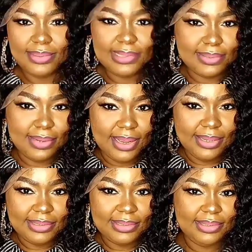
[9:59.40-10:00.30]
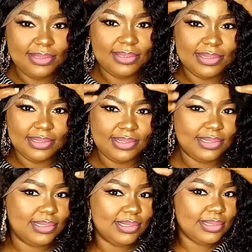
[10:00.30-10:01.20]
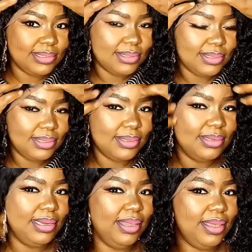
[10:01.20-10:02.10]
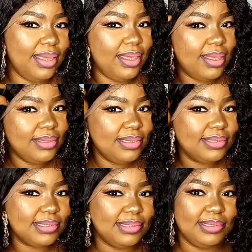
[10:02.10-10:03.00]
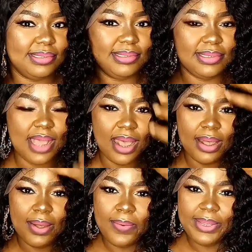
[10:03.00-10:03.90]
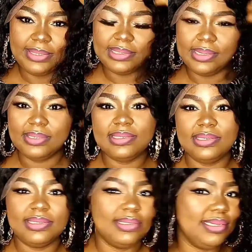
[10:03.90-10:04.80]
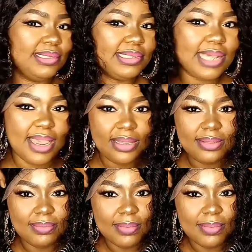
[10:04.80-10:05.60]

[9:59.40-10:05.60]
So guys, this is the hair. This is how it is. This is a side